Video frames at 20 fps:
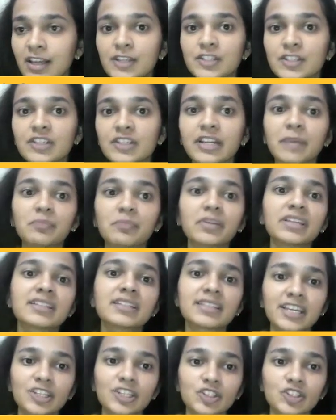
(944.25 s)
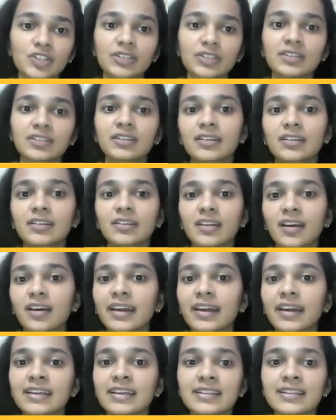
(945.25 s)
The depreciation
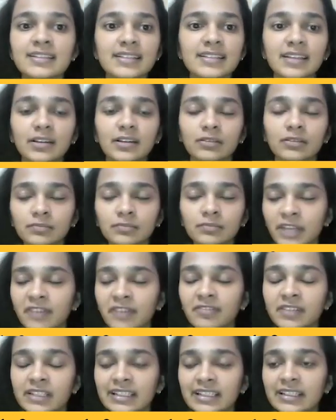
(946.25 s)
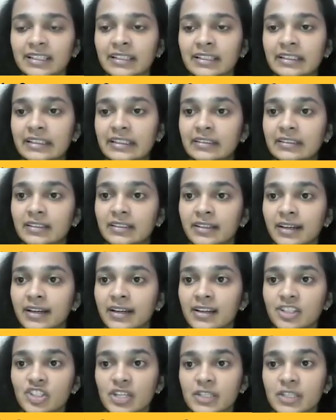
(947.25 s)
is definitely an year-end
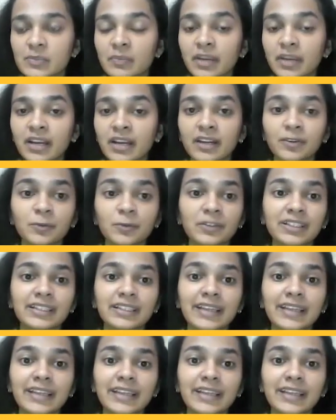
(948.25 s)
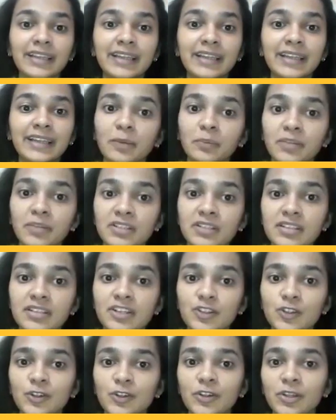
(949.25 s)
adjustment. We calculate
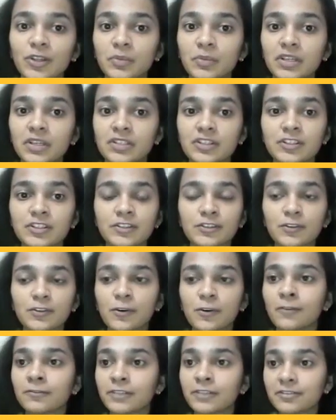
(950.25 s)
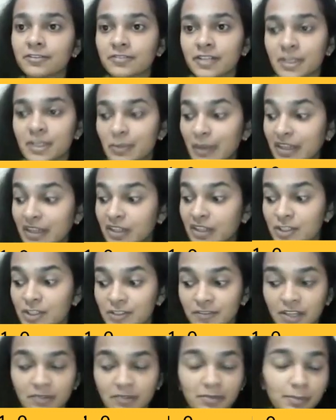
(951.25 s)
depreciation on the basis of different methods
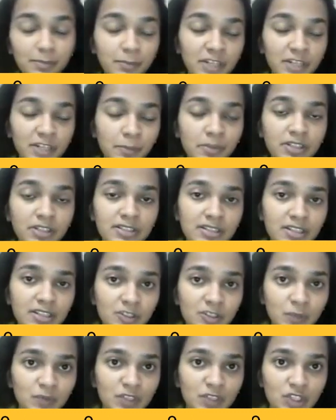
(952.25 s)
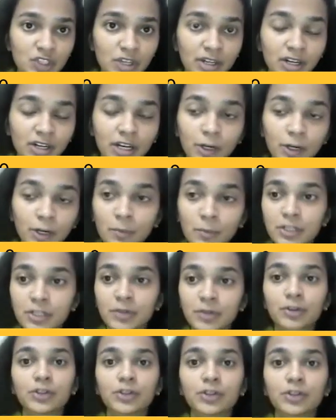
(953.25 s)
of depreciation which are adopted
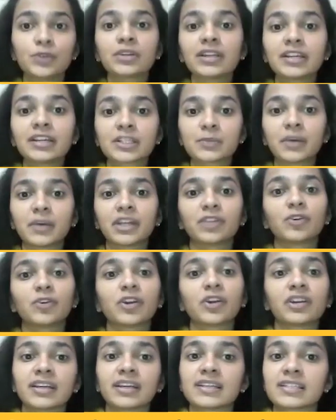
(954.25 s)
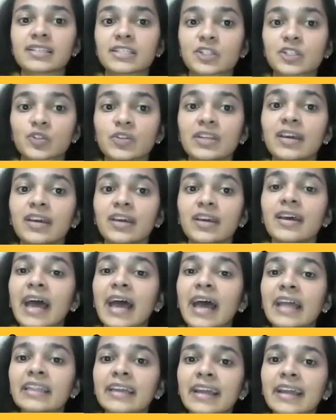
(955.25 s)
or utilized by the organization.
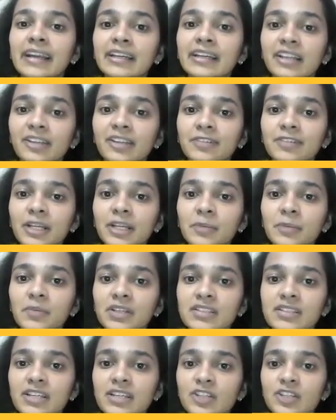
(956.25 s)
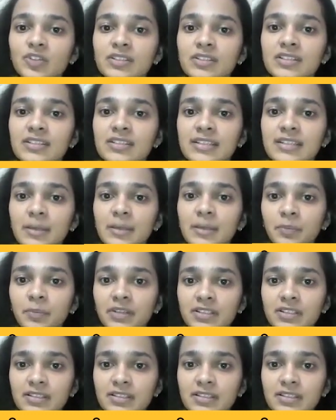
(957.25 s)
And the entry for depreciation is
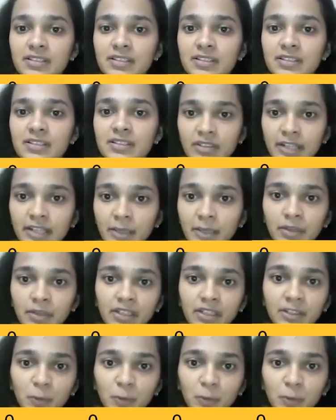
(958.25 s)
depreciation debit.